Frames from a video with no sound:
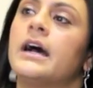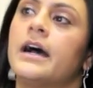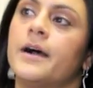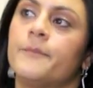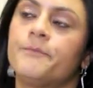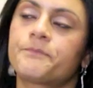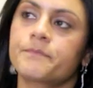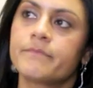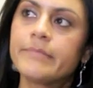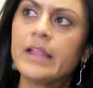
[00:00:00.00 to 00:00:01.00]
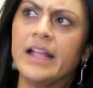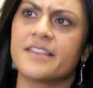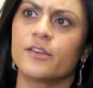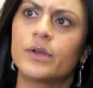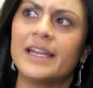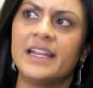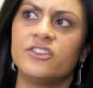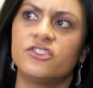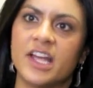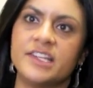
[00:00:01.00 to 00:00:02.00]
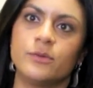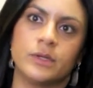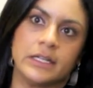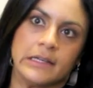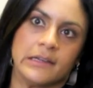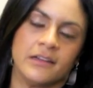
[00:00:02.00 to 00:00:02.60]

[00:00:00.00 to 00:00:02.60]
And so getting genuine